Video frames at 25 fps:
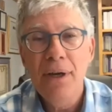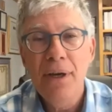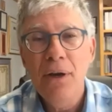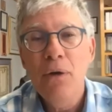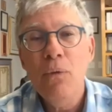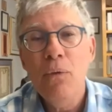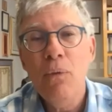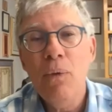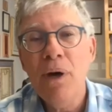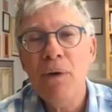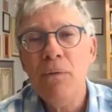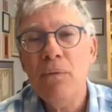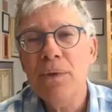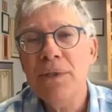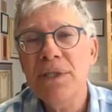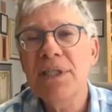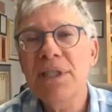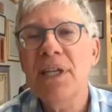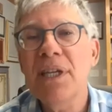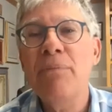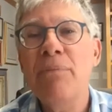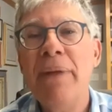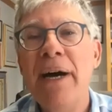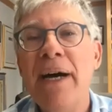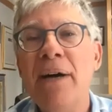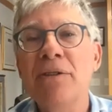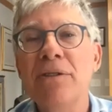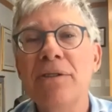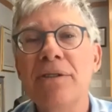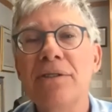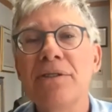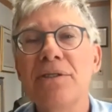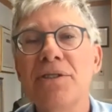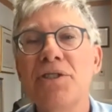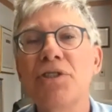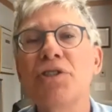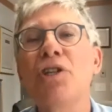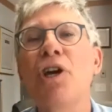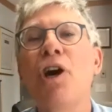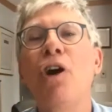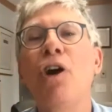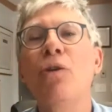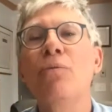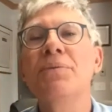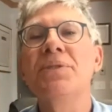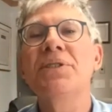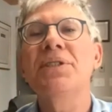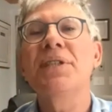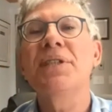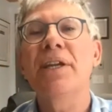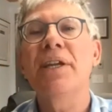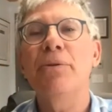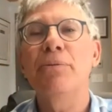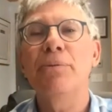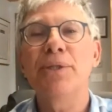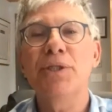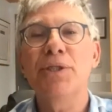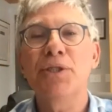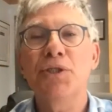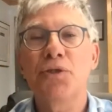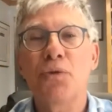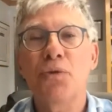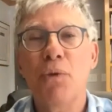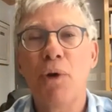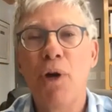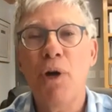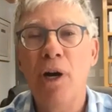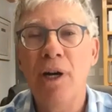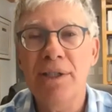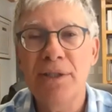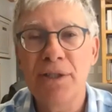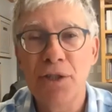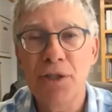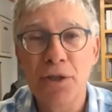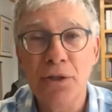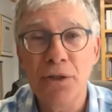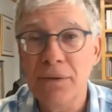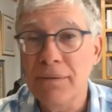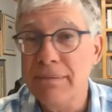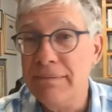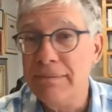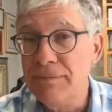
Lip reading: What was it about Psalms that he was drawn to?